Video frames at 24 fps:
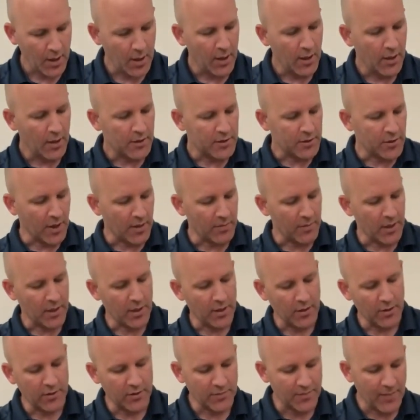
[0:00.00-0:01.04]
So I'm going to
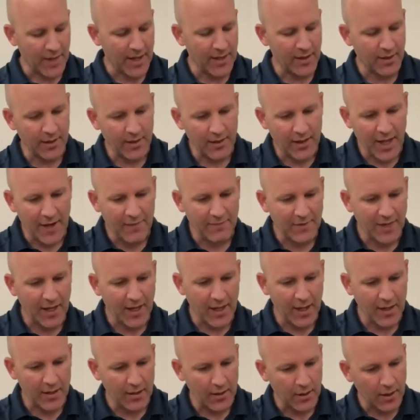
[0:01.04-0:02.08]
use my left
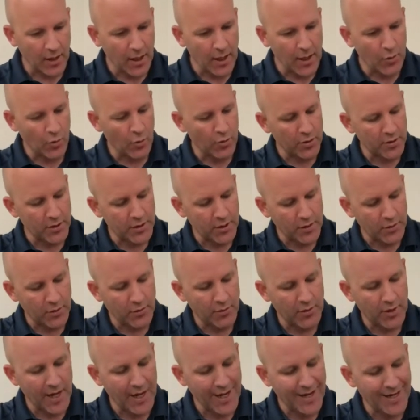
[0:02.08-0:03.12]
hand in order to
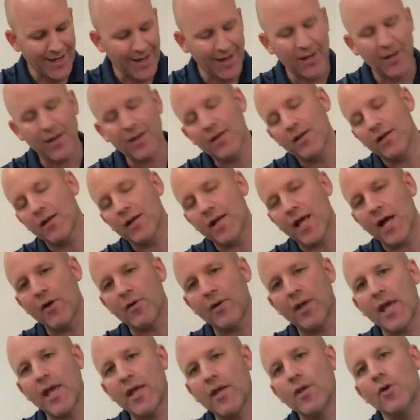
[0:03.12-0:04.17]
create
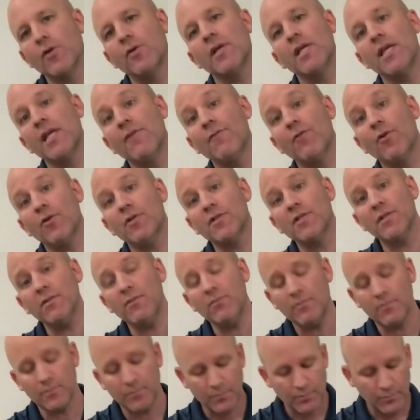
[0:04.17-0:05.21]
calcaneal eversion,
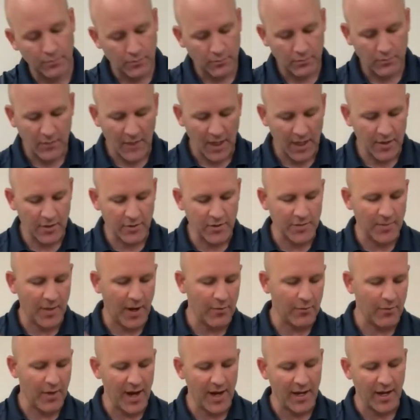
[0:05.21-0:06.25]
and use my
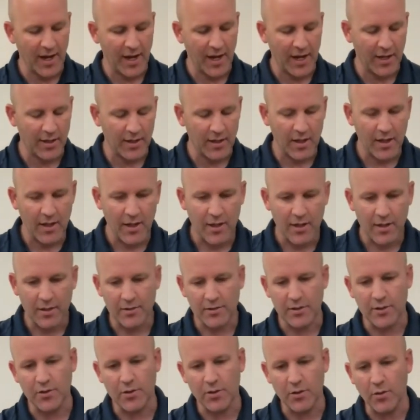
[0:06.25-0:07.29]
right hand to
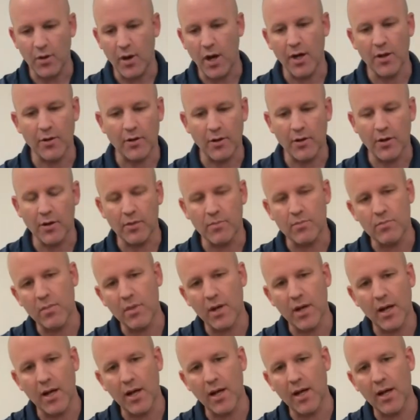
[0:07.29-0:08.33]
do other
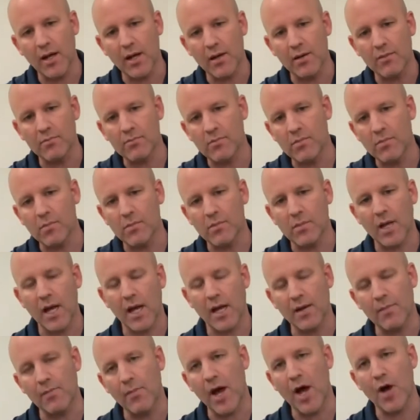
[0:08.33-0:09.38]
kind
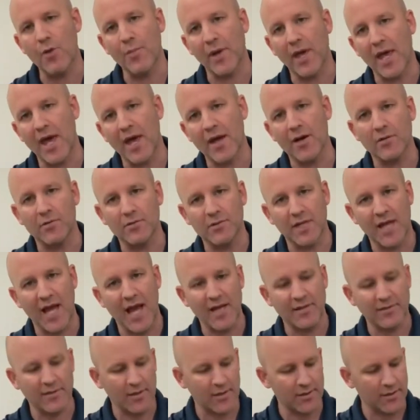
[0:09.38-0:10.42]
of biomechanical
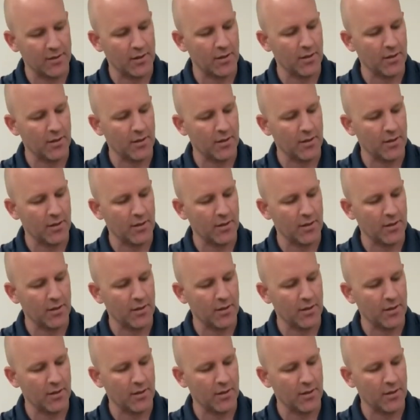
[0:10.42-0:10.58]
tasks